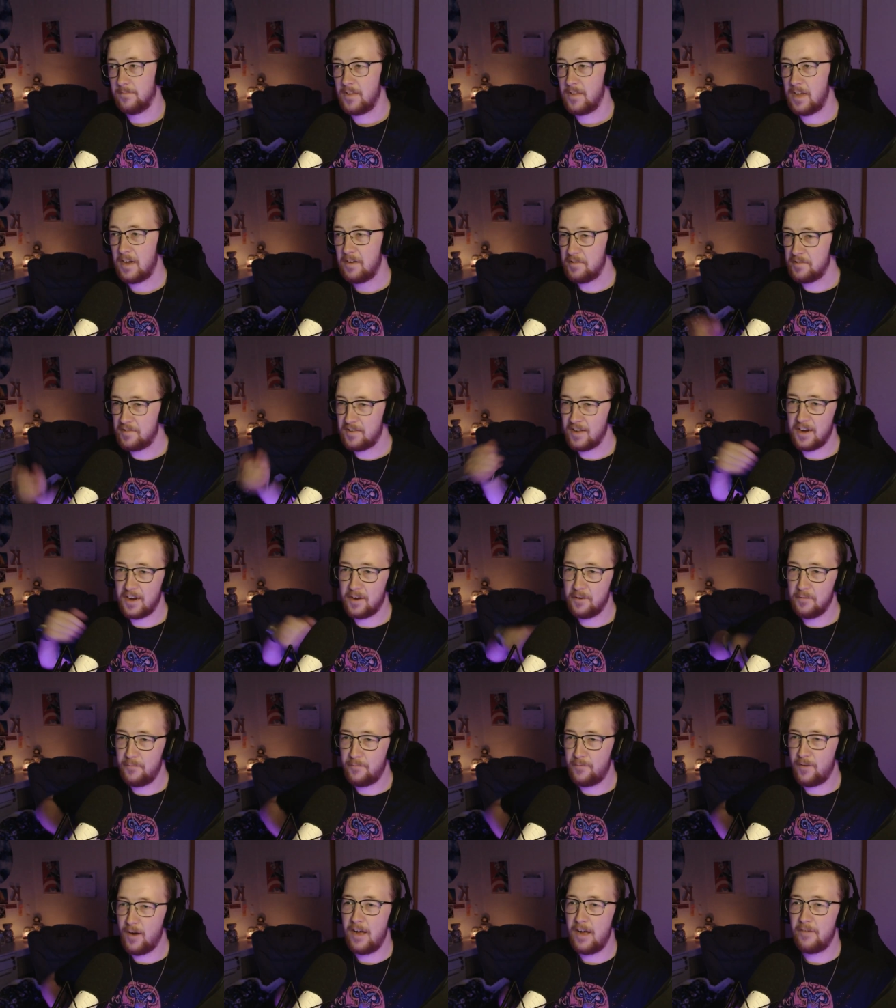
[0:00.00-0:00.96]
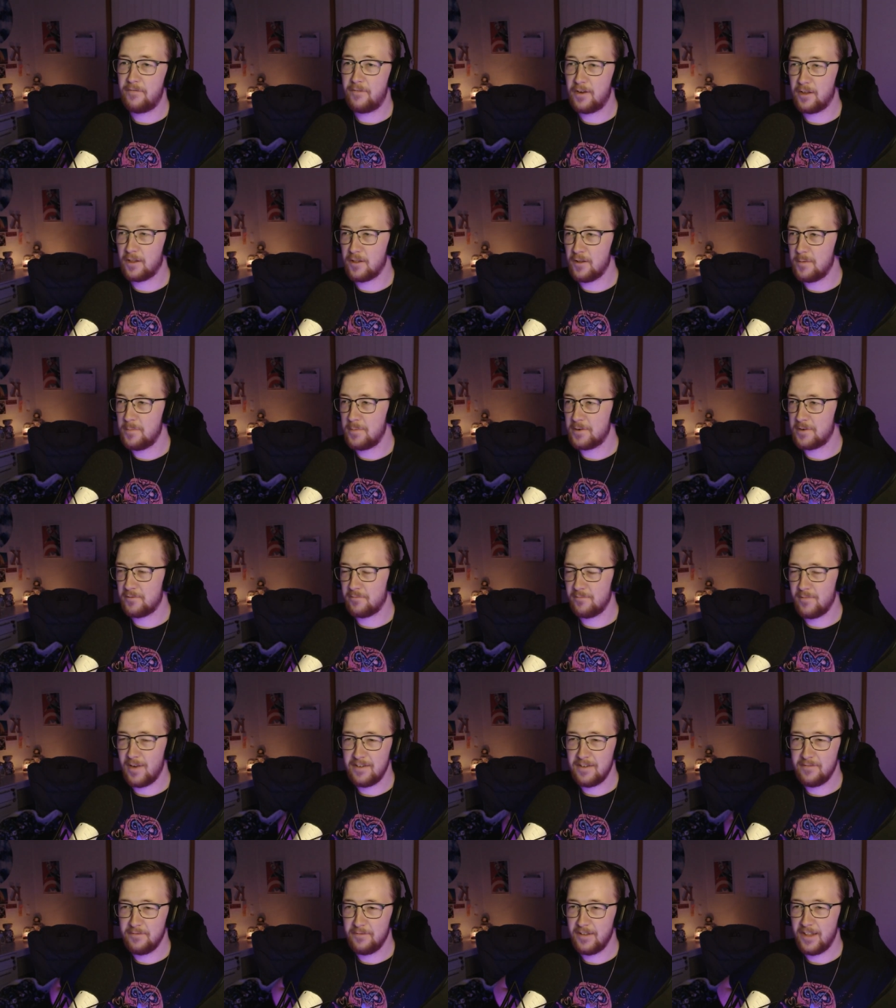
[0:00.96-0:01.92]
that was like a five kilometer
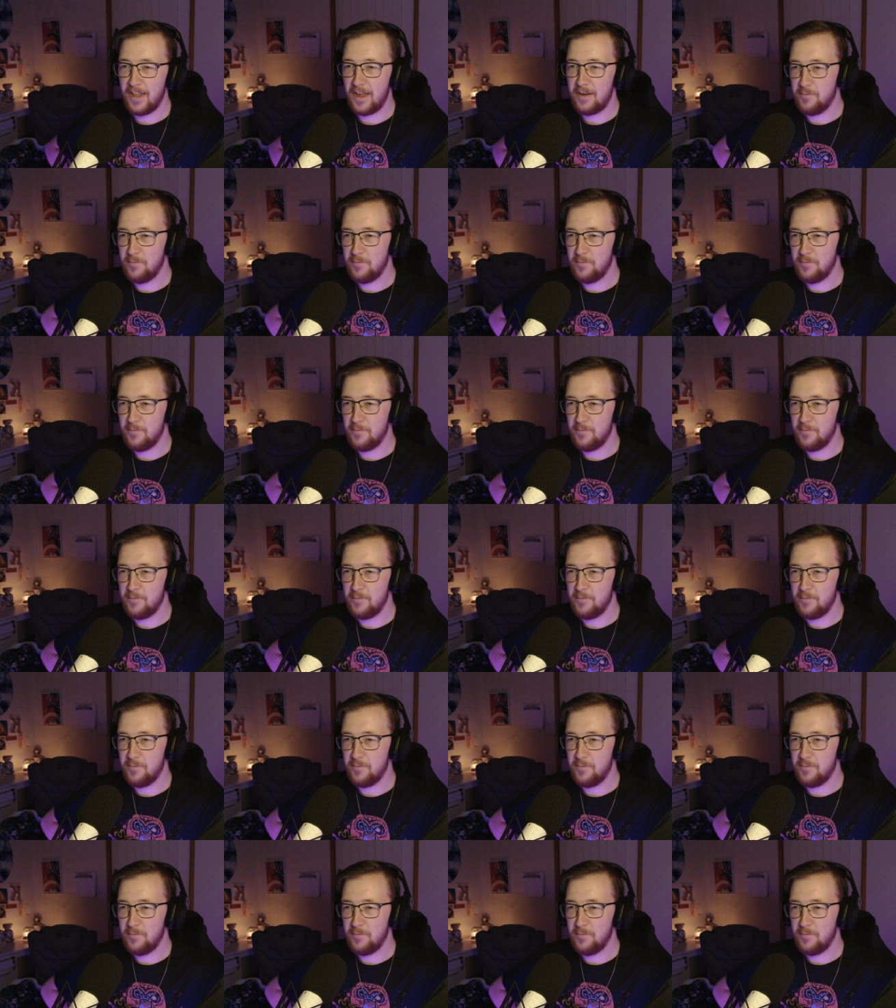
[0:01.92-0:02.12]
run for that